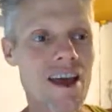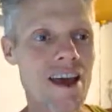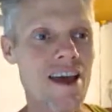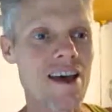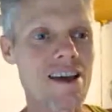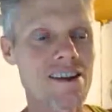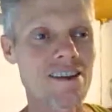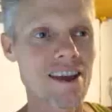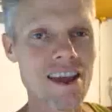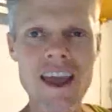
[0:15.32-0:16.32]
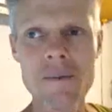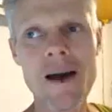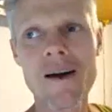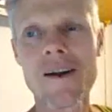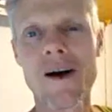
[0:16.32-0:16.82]
And they came
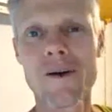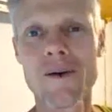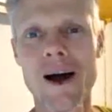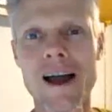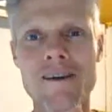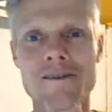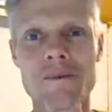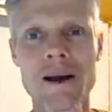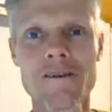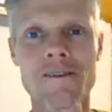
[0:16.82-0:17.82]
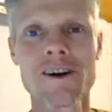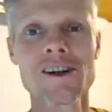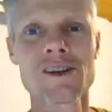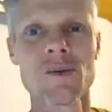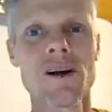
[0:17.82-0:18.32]
out all right for my
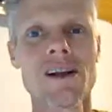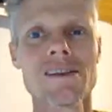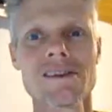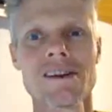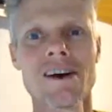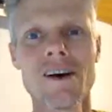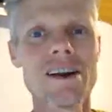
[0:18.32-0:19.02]
first ones, you know.